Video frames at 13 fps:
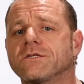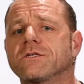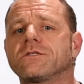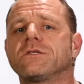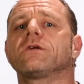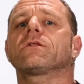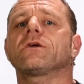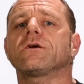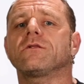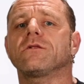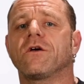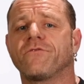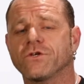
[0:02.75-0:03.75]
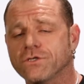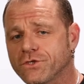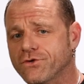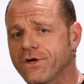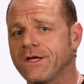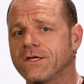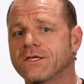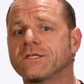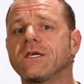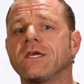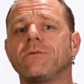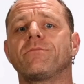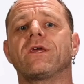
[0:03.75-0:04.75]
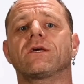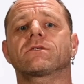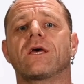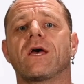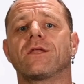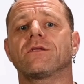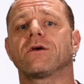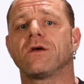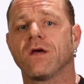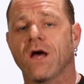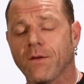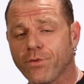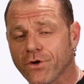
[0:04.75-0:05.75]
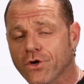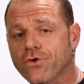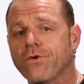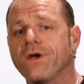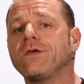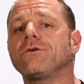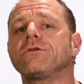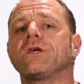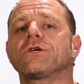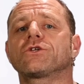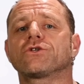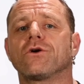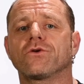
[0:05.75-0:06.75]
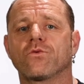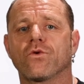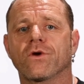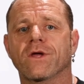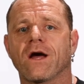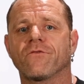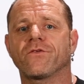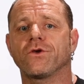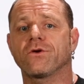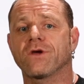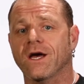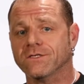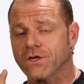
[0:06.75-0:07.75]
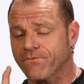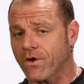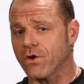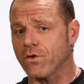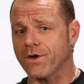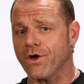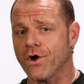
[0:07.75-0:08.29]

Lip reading: this is Neil Hill, official trainer to Team BSN. I put a great unique shoulder workout for you guys to follow at